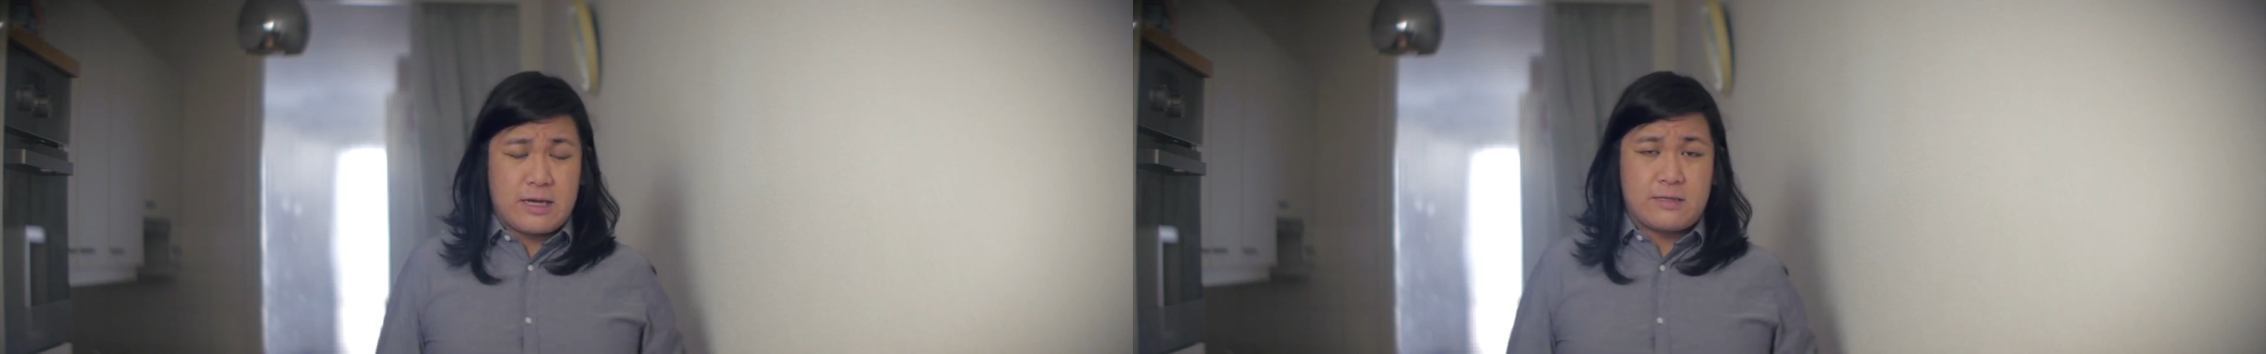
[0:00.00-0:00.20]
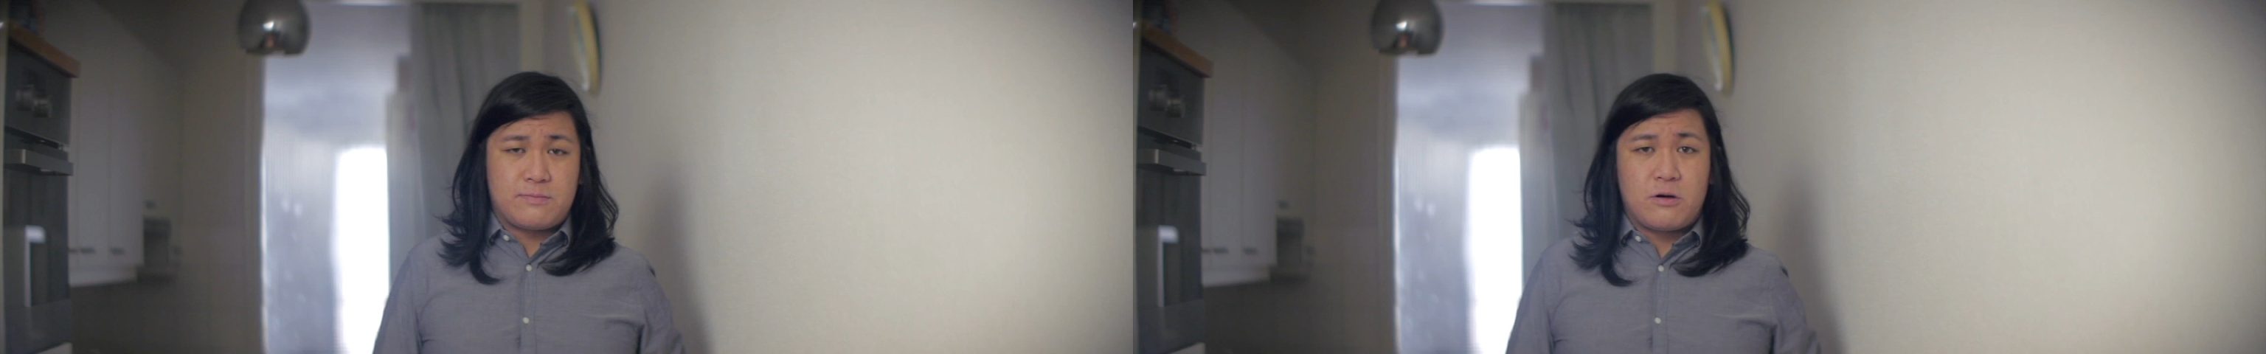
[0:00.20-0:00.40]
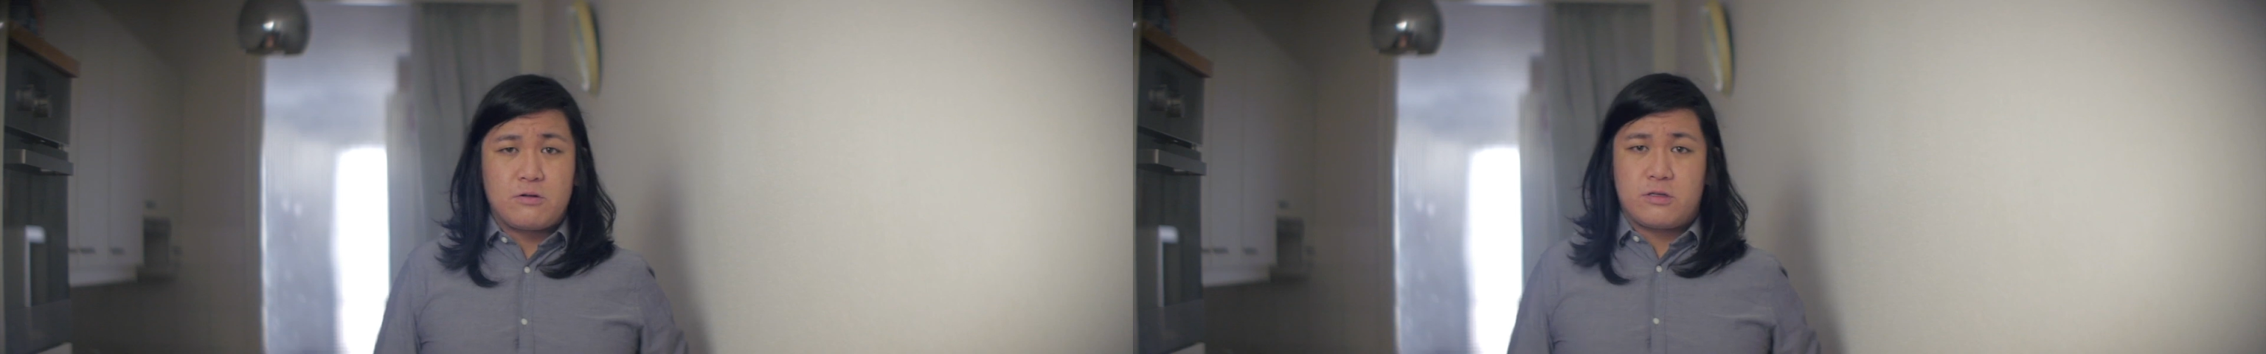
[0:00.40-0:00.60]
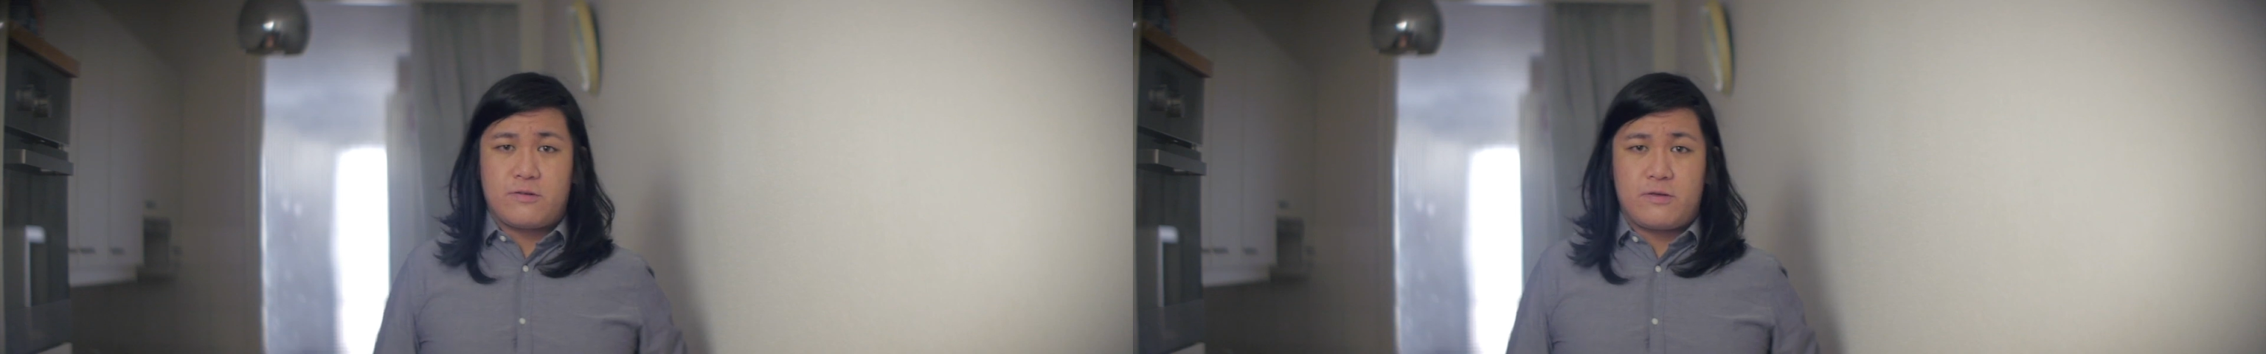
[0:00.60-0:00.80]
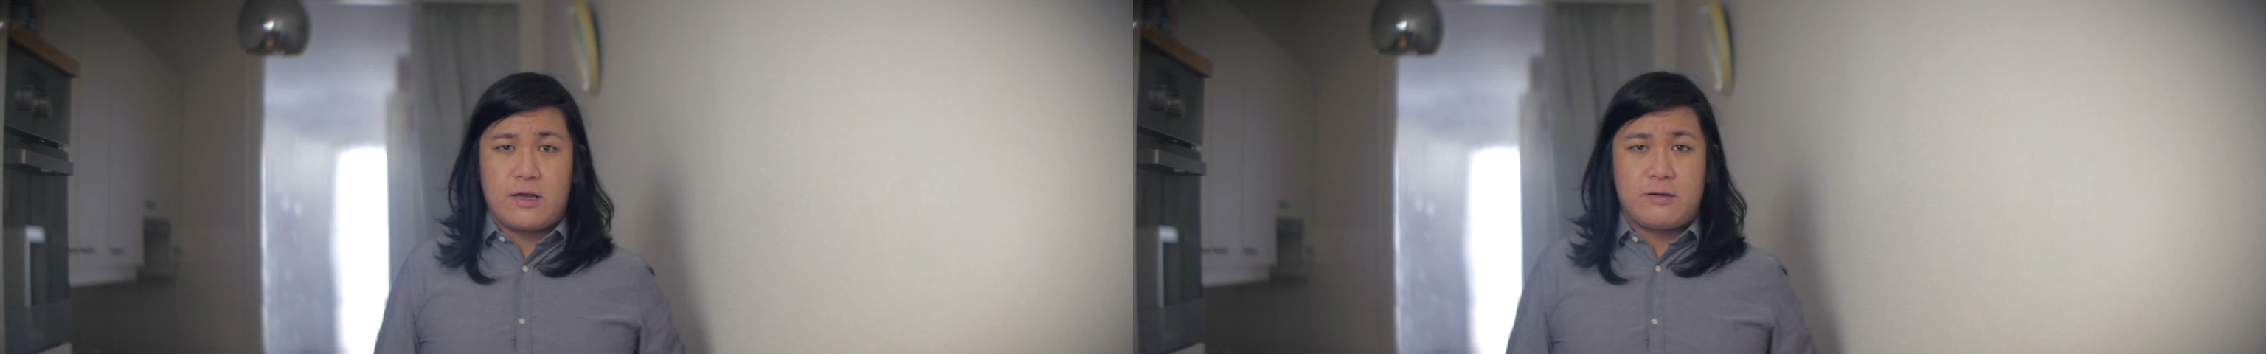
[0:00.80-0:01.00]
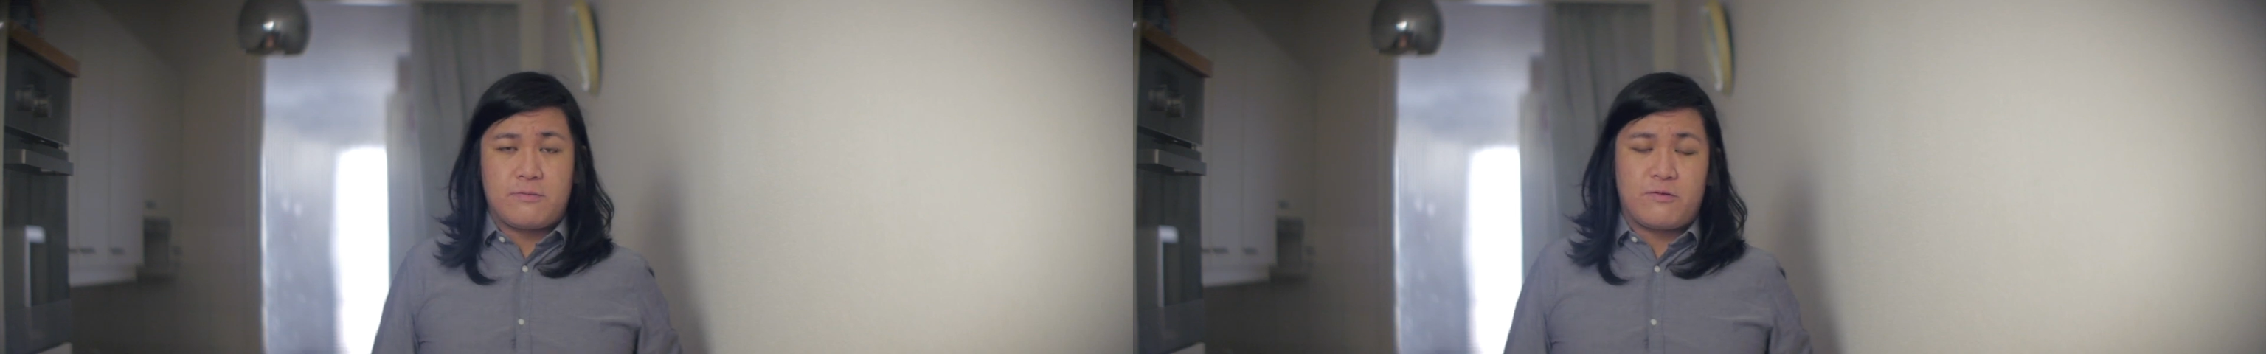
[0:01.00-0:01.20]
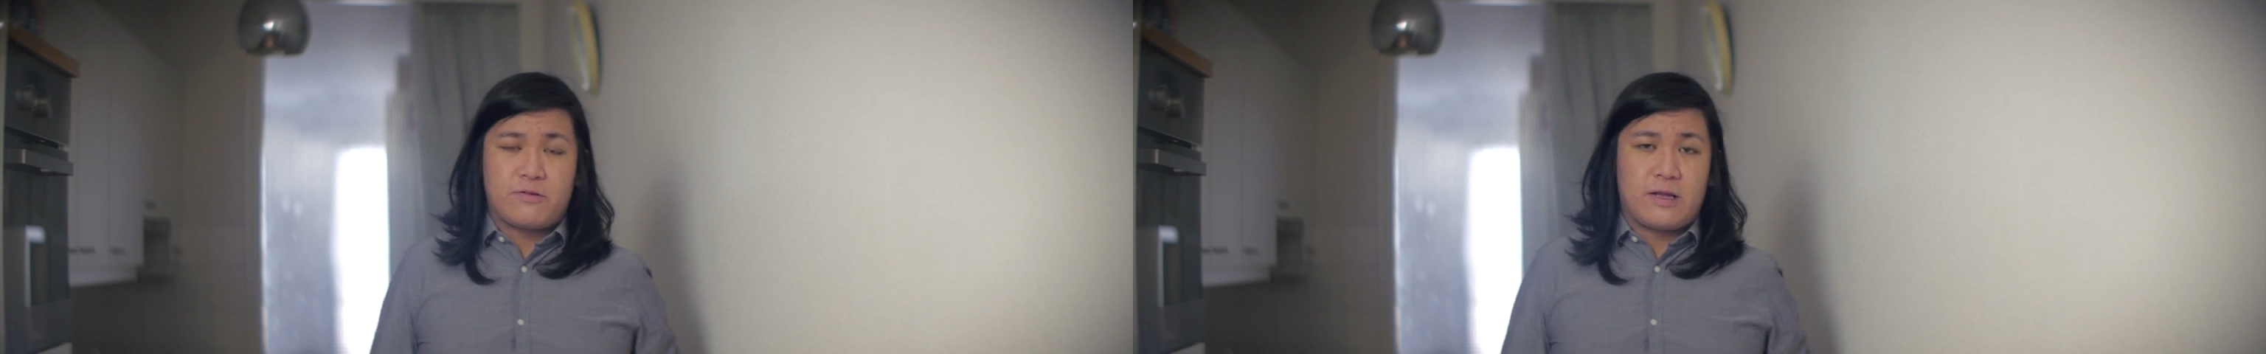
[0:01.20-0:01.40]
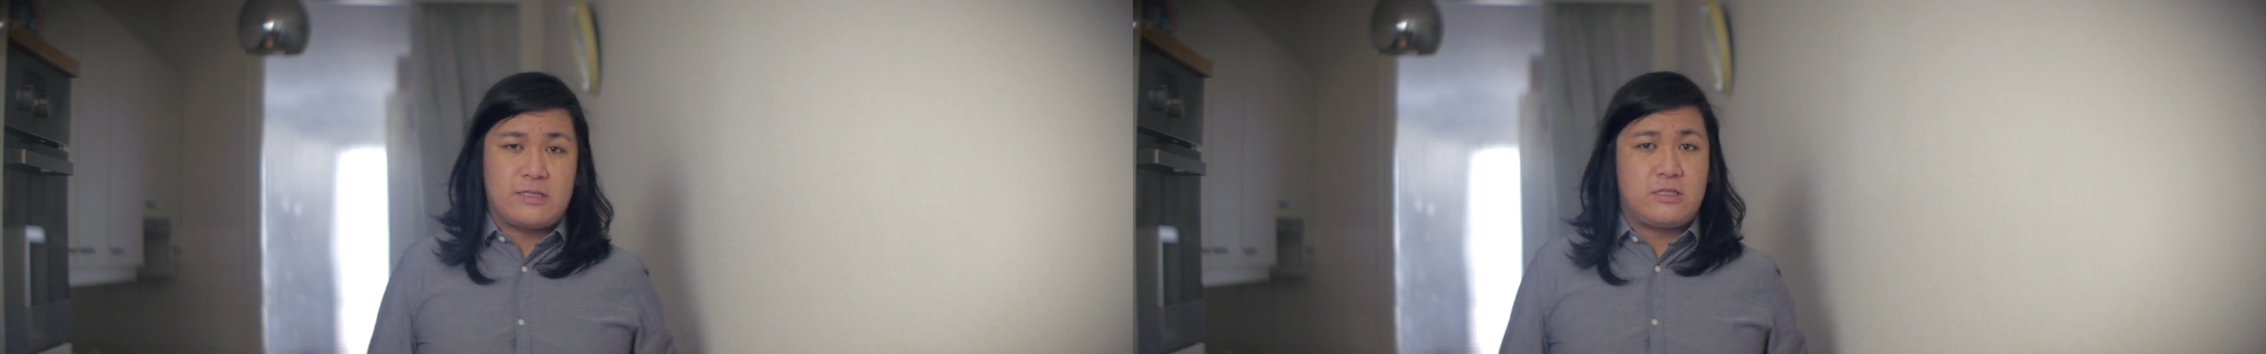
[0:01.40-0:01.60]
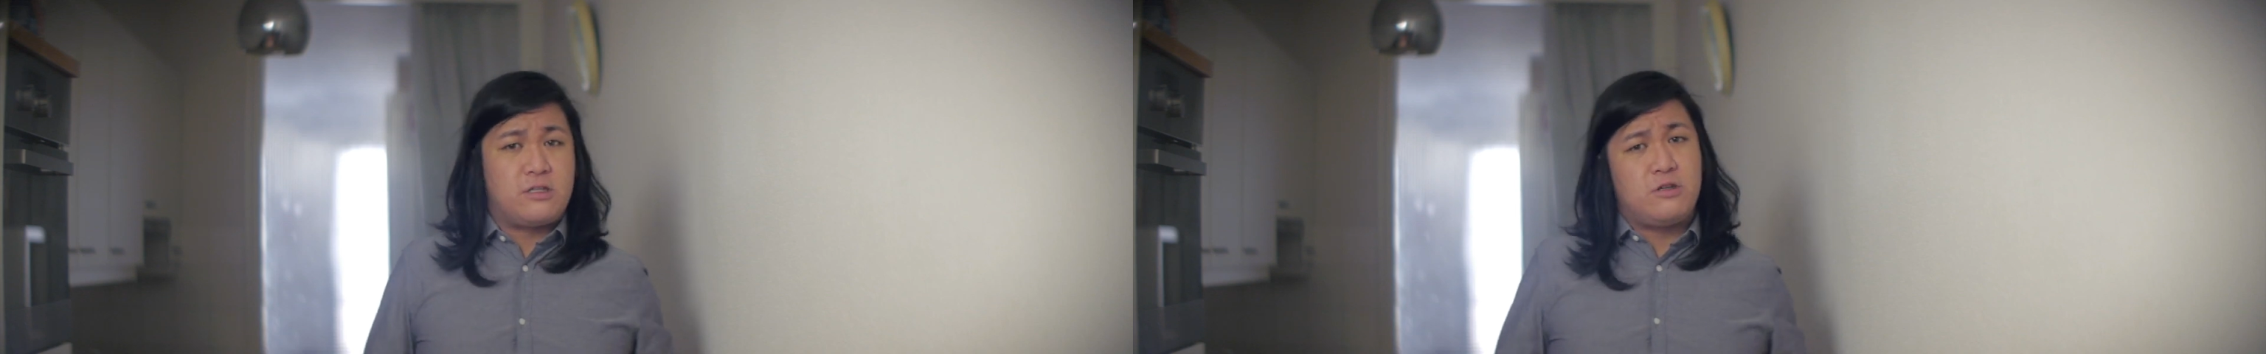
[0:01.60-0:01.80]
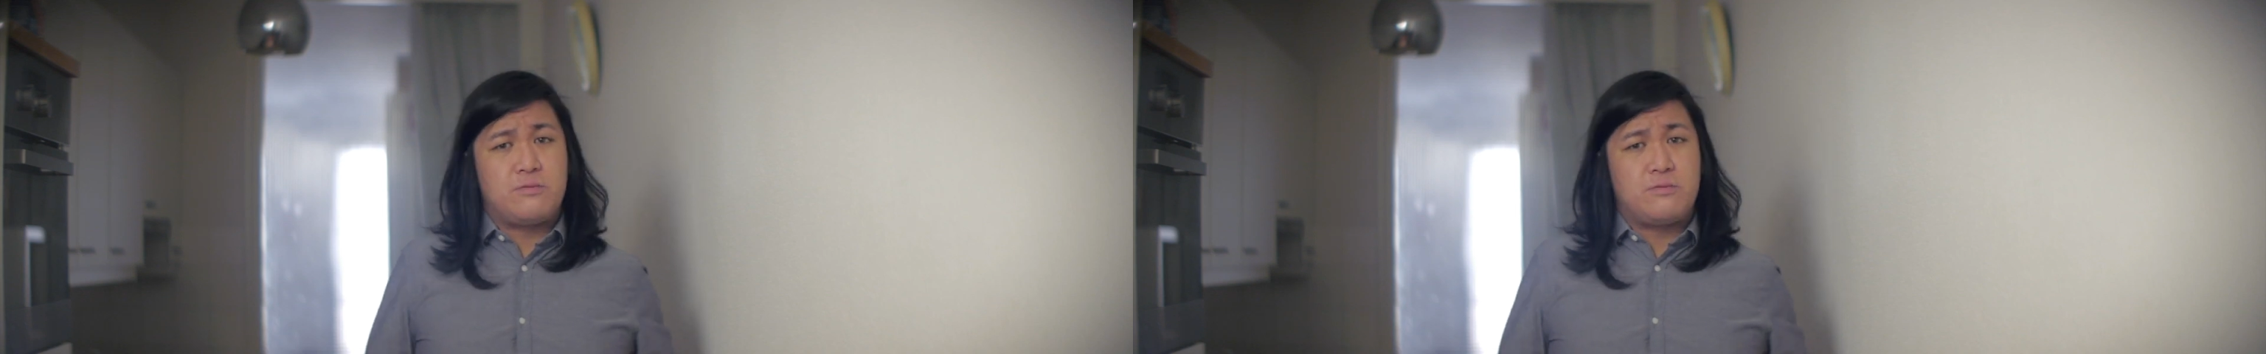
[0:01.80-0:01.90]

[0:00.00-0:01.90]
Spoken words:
at most of the anamorphic lenses,